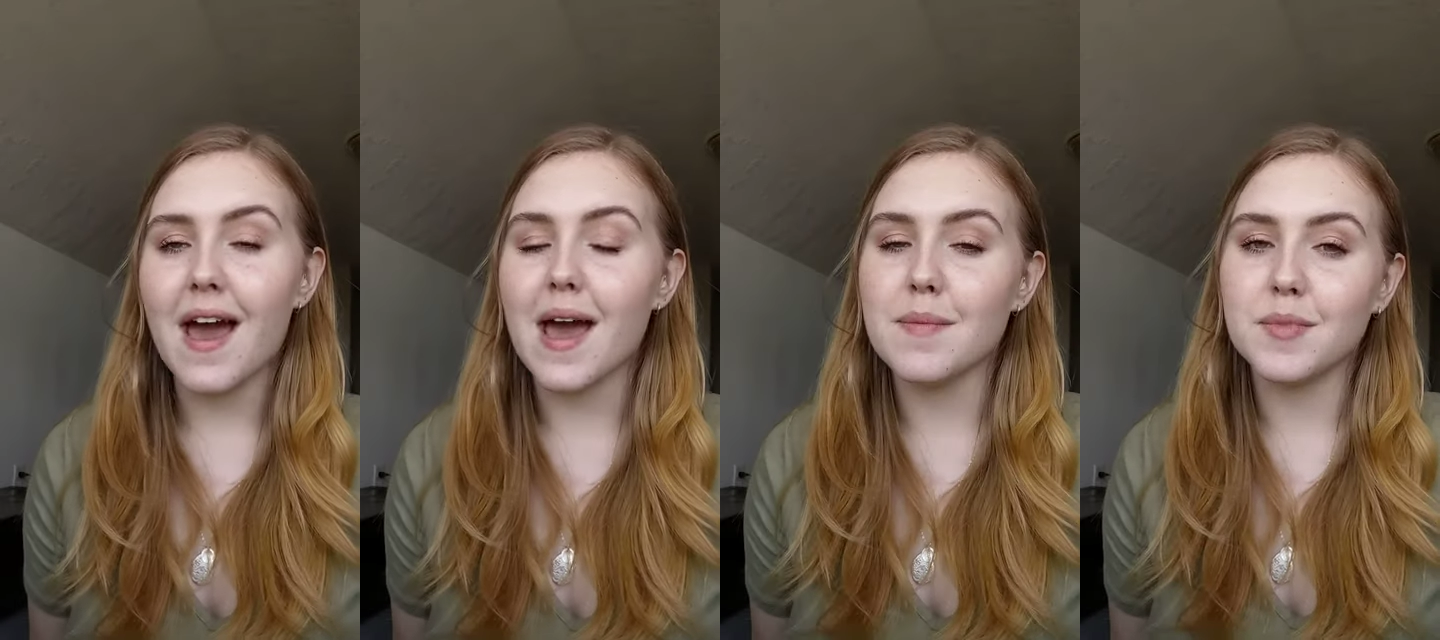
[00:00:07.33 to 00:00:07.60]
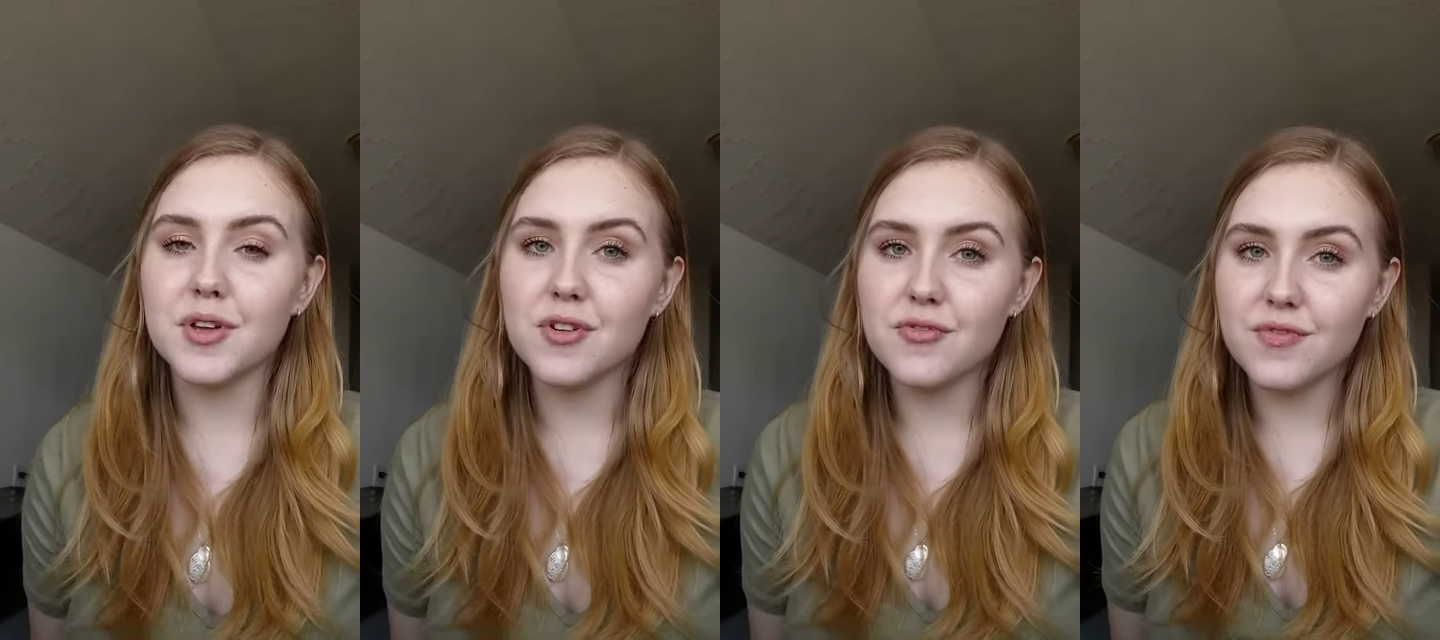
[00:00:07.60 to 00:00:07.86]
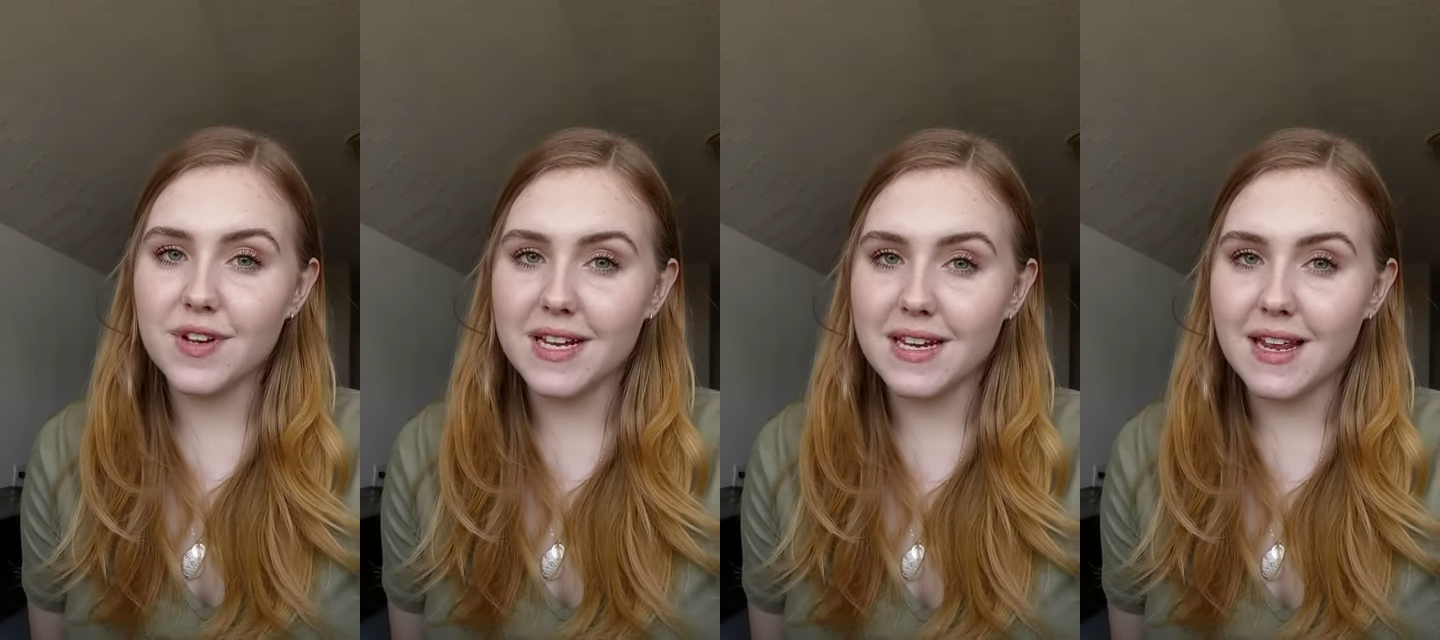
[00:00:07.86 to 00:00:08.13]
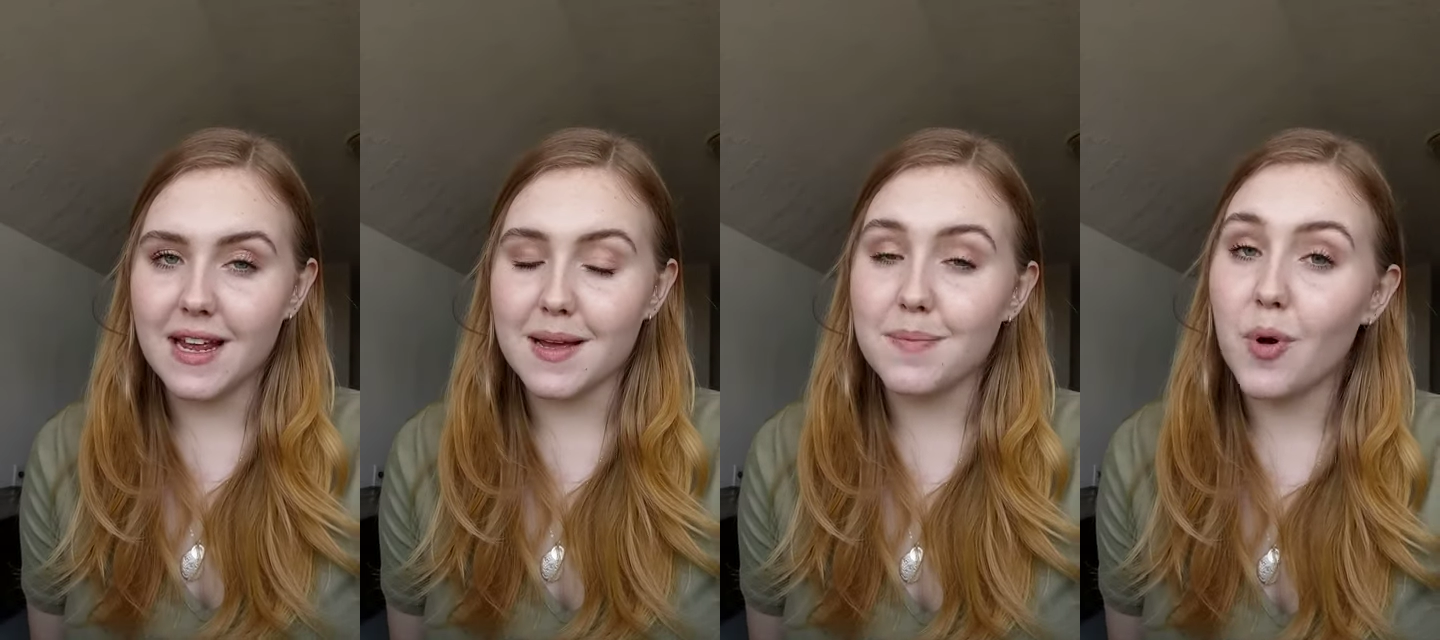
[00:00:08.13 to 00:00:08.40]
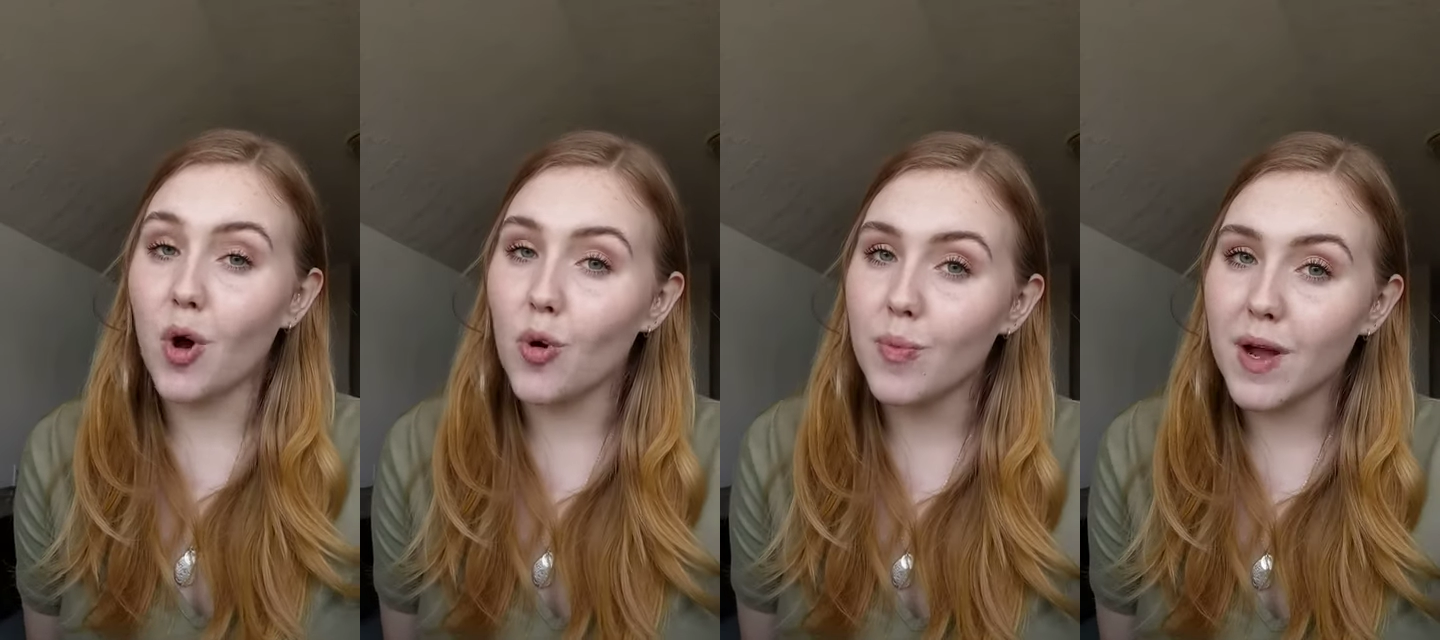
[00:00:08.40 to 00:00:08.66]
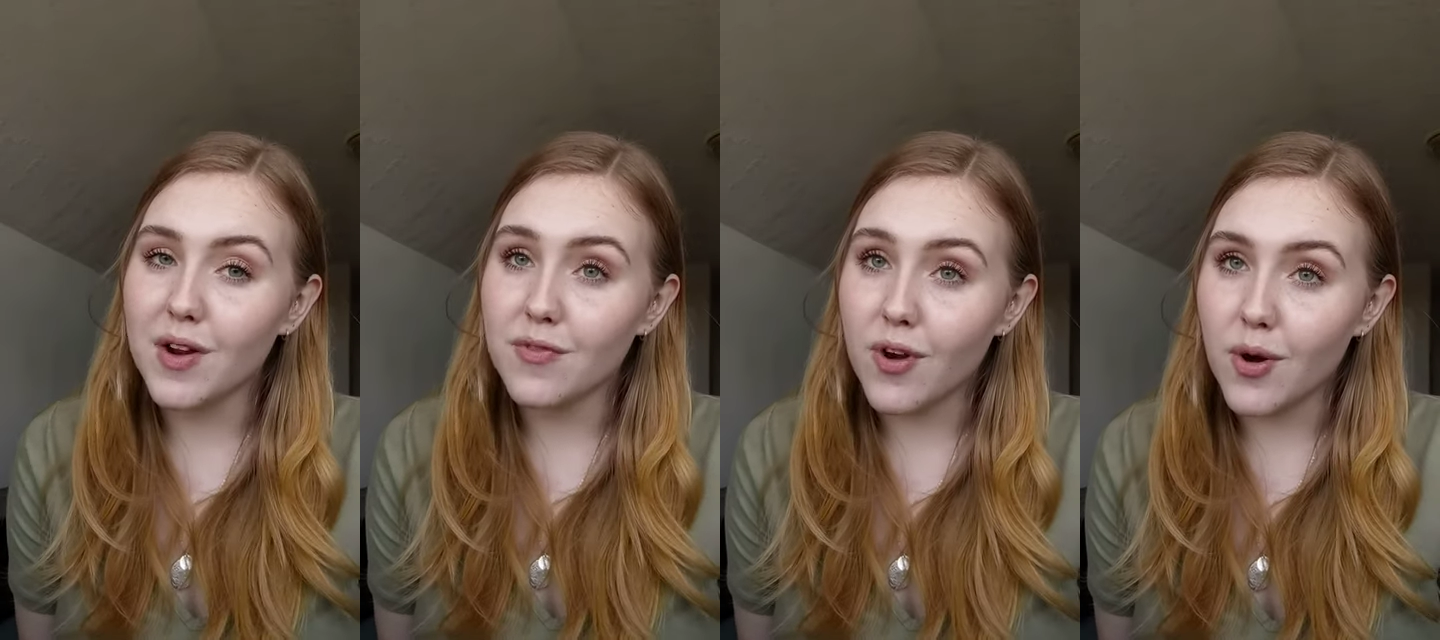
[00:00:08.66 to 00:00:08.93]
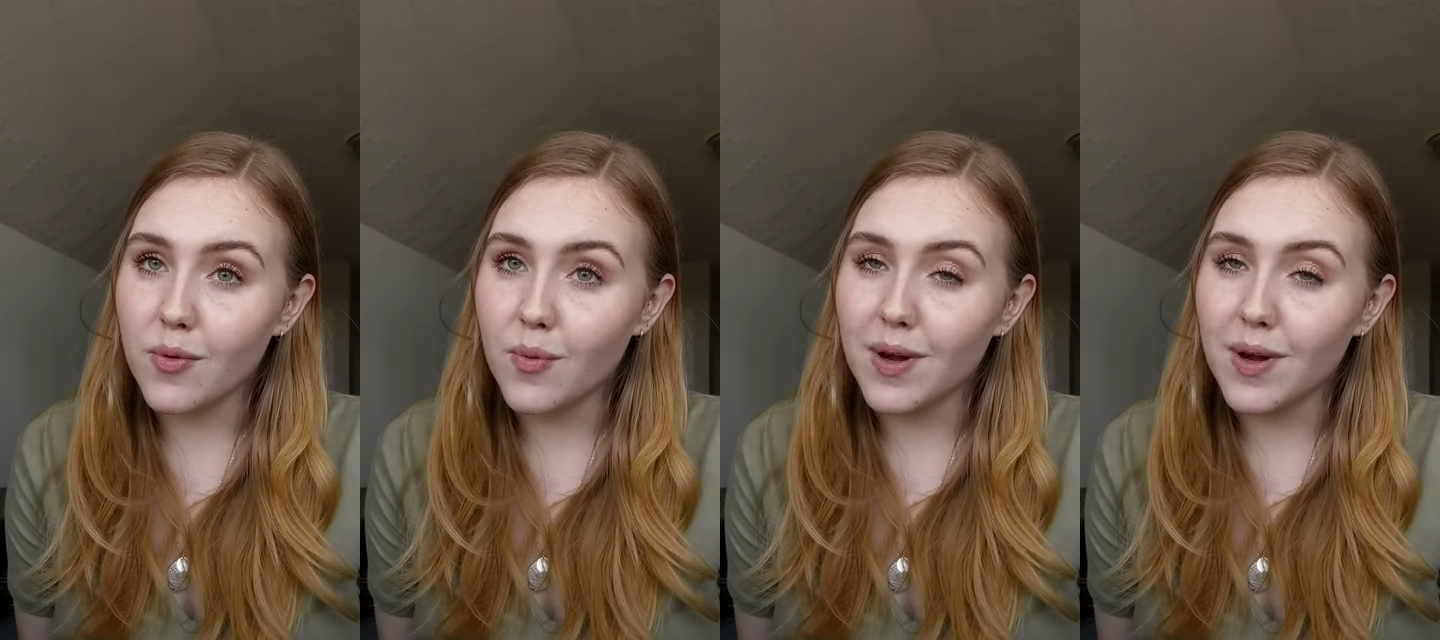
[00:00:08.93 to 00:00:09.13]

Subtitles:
I'm going to read a poem I wrote